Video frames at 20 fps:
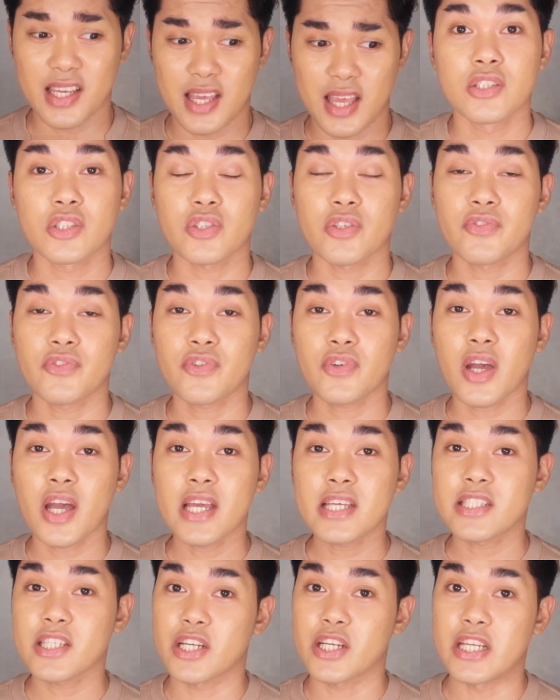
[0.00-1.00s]
So if you
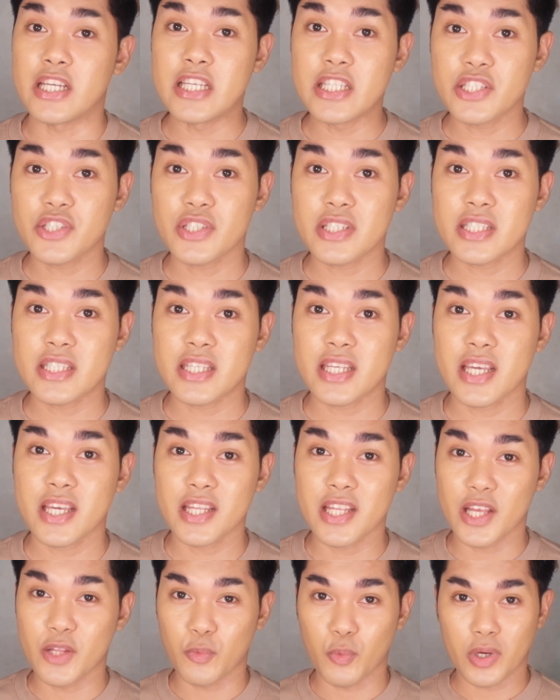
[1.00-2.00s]
guys are interested
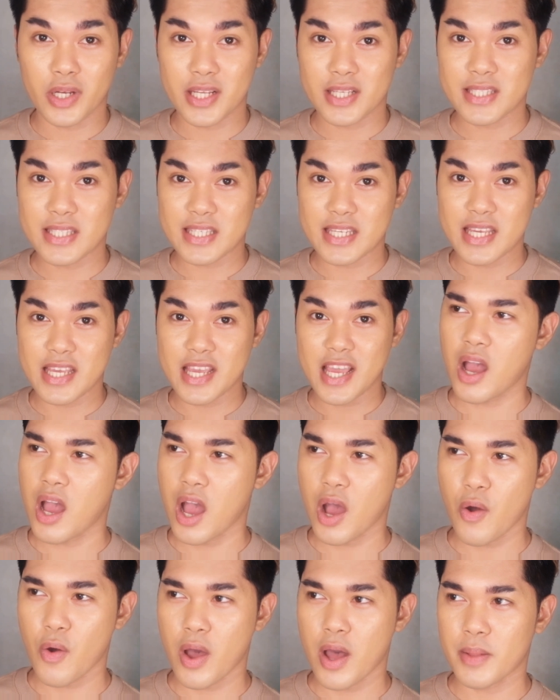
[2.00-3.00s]
and want to see
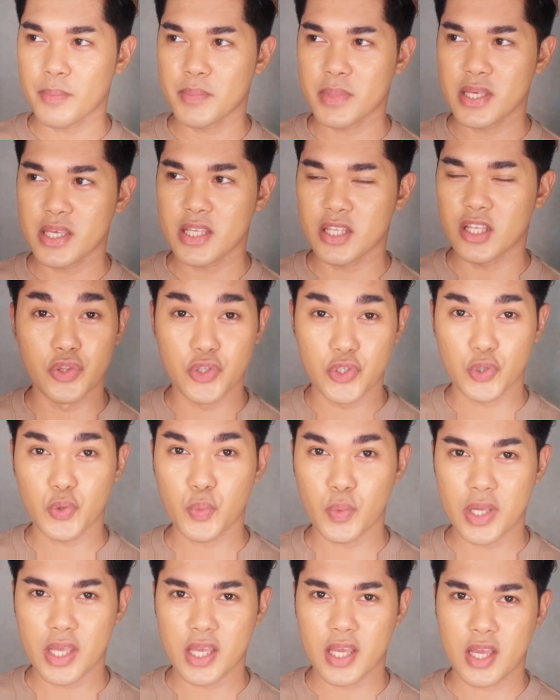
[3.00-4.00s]
how I'll be
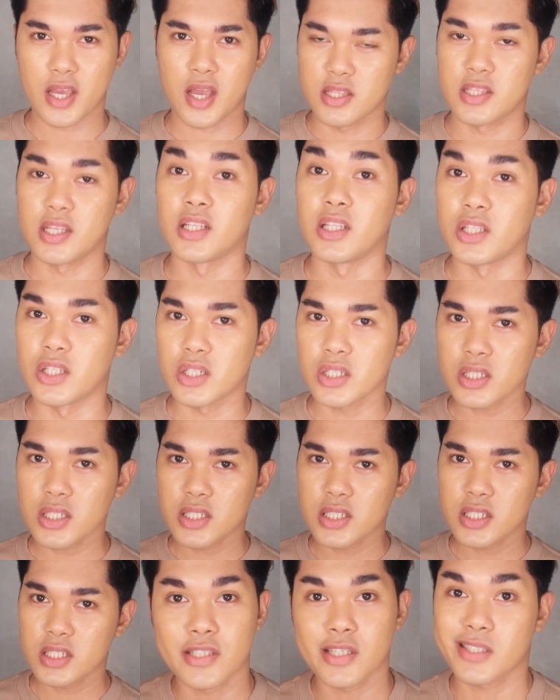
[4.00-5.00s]
doing the look,
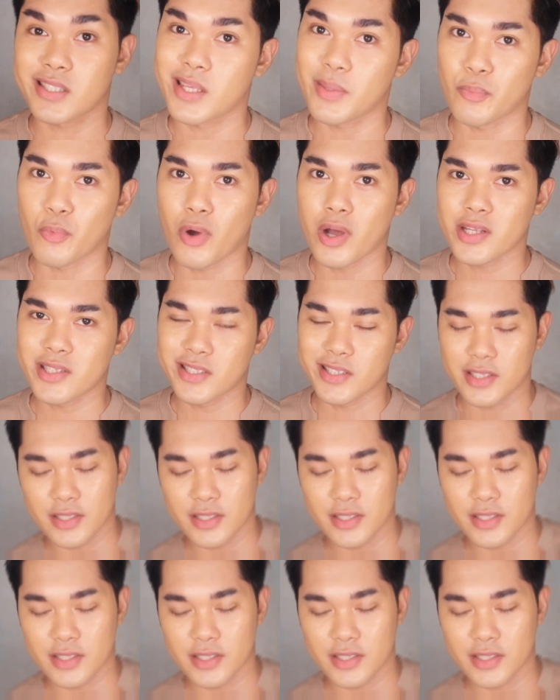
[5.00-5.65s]
just keep watching.